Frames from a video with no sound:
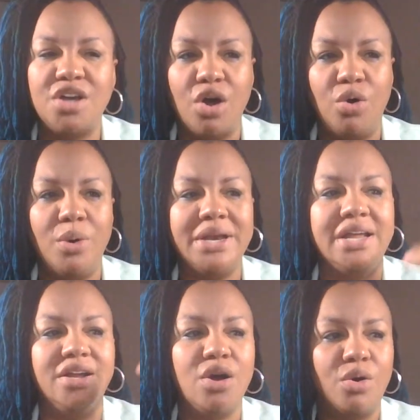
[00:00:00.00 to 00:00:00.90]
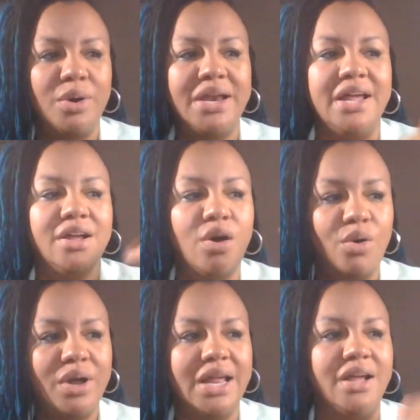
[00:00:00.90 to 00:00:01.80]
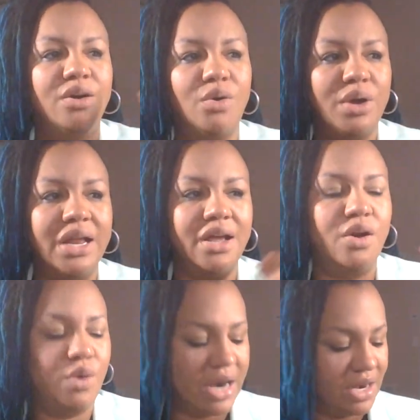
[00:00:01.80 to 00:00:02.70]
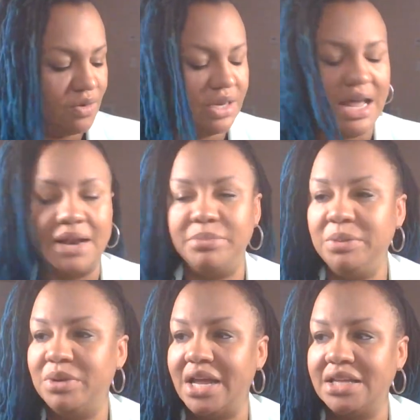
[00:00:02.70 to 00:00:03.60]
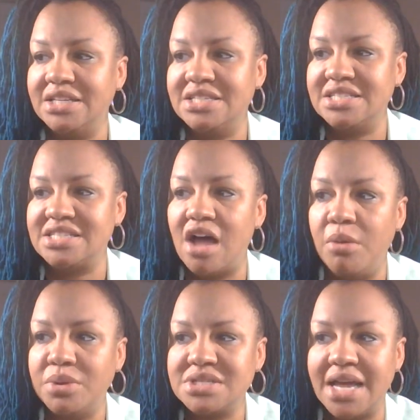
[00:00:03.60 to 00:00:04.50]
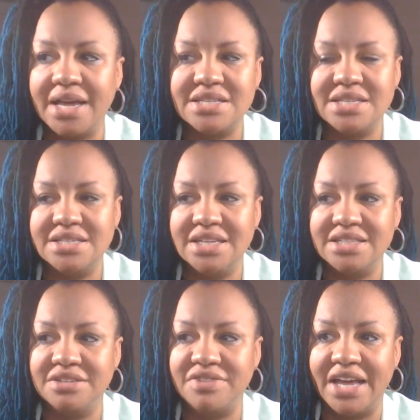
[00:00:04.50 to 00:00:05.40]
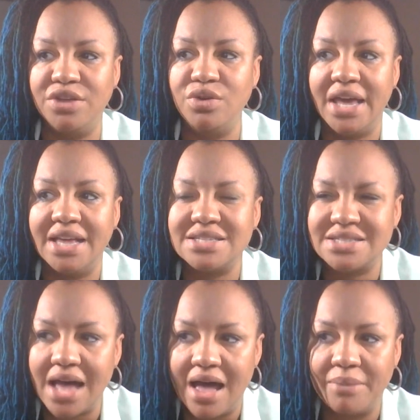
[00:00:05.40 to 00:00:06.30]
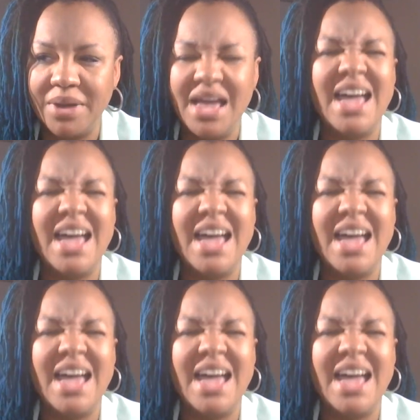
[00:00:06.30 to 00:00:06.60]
going and going and going and going and going? I know a lot of people like this. It's almost like it's addictive, like you can't stop.